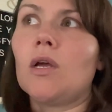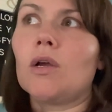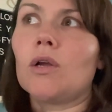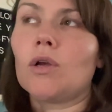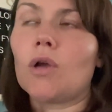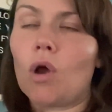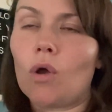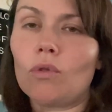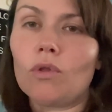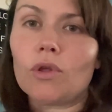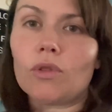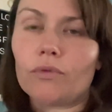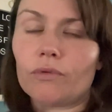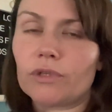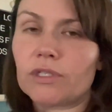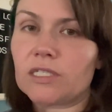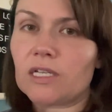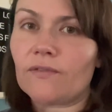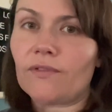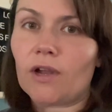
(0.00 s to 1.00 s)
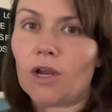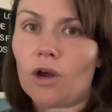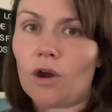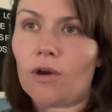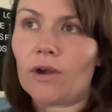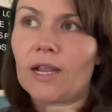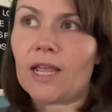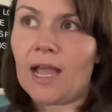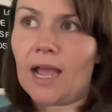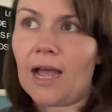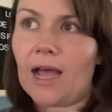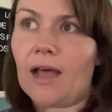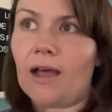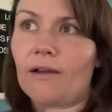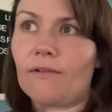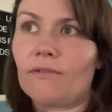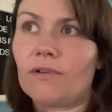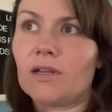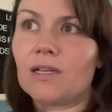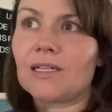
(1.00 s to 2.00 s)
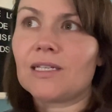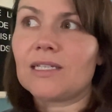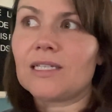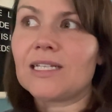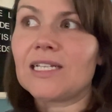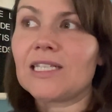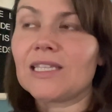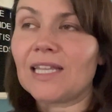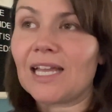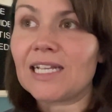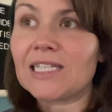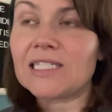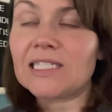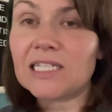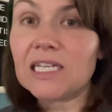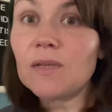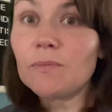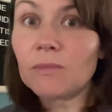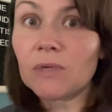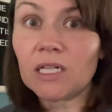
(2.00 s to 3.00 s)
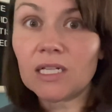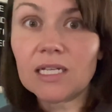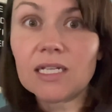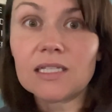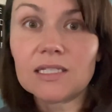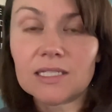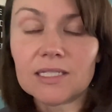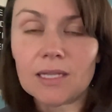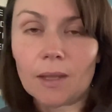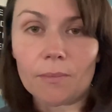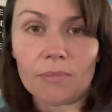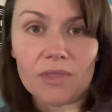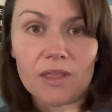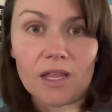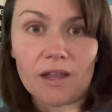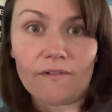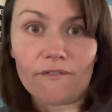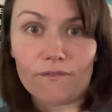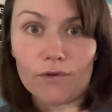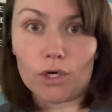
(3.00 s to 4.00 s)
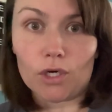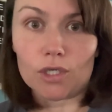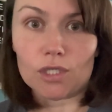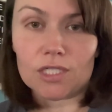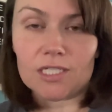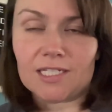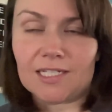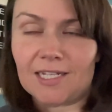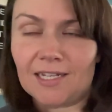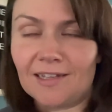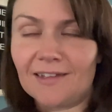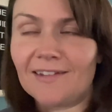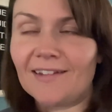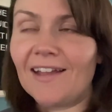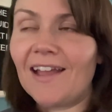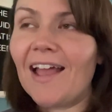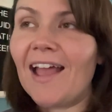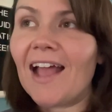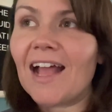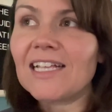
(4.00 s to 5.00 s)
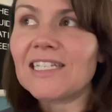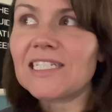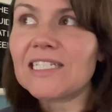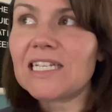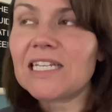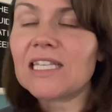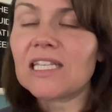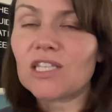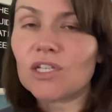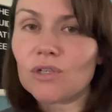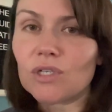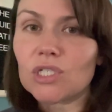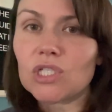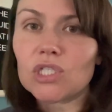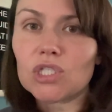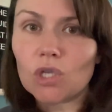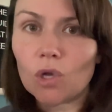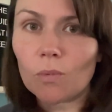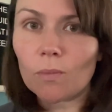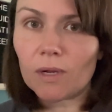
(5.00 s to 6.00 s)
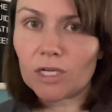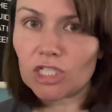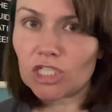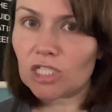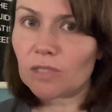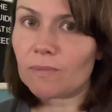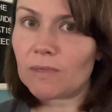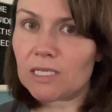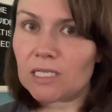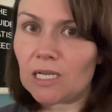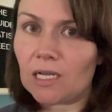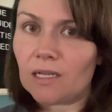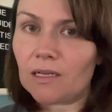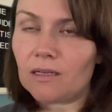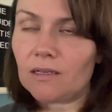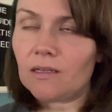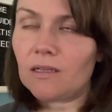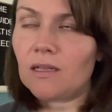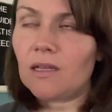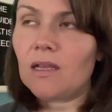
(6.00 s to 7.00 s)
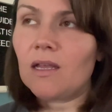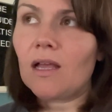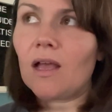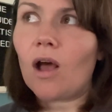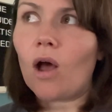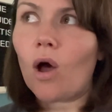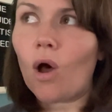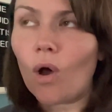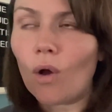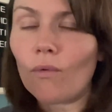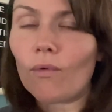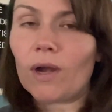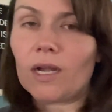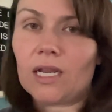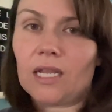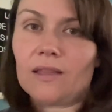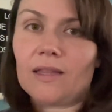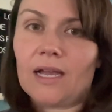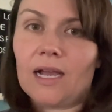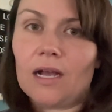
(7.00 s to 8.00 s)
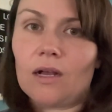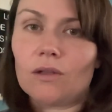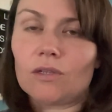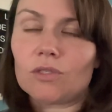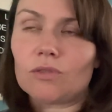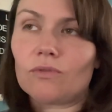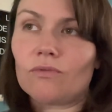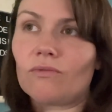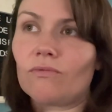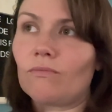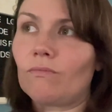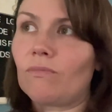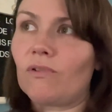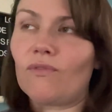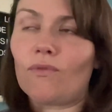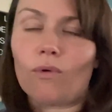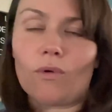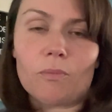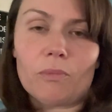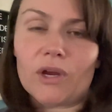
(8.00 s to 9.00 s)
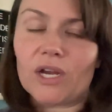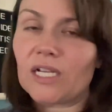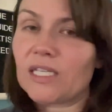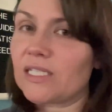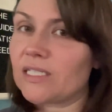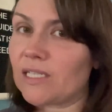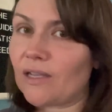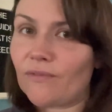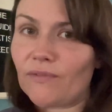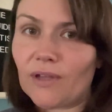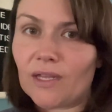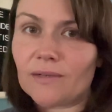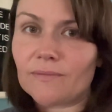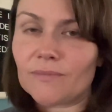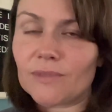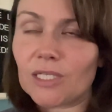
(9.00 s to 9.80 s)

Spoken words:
Go look through stuff I already have, like deep clean something first and see that there is so much to be done already in the house before bringing stuff in.